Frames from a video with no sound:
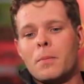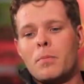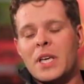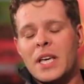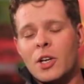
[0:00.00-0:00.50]

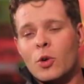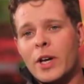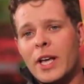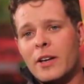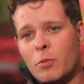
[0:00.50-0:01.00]
being
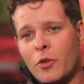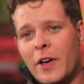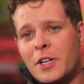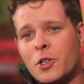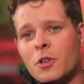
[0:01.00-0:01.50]
creative
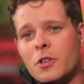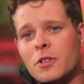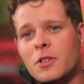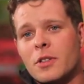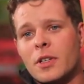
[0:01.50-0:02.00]

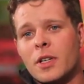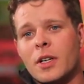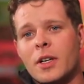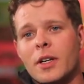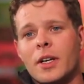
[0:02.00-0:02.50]
professionals,
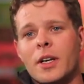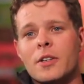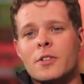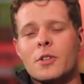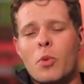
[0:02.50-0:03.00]

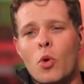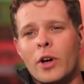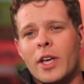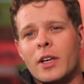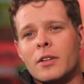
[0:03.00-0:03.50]

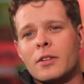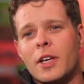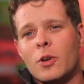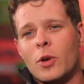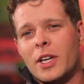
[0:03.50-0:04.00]
supporting
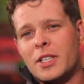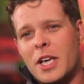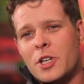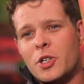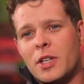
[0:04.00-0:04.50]
an
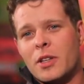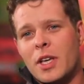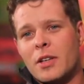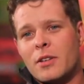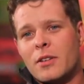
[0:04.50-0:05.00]
organization
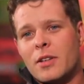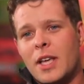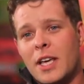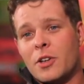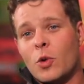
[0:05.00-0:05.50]
that
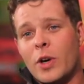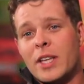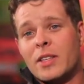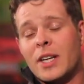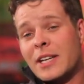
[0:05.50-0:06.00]
can
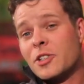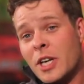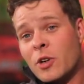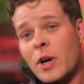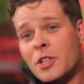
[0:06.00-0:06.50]
create the next
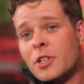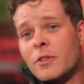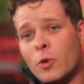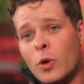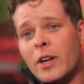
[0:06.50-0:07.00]
generation
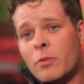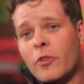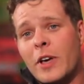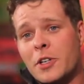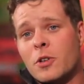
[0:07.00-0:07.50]
of creative
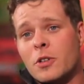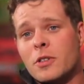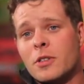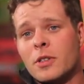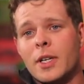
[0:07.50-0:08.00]
professionals.